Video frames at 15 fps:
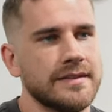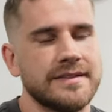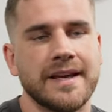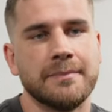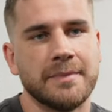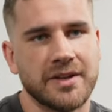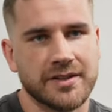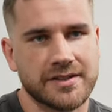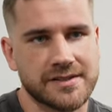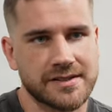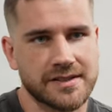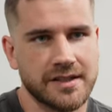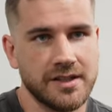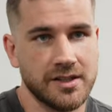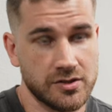10
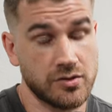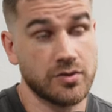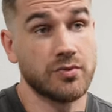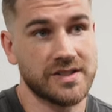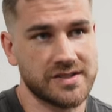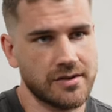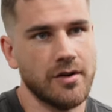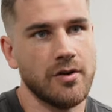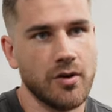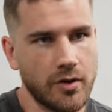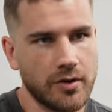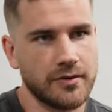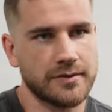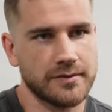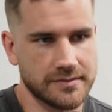minutes. So it was a
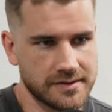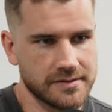long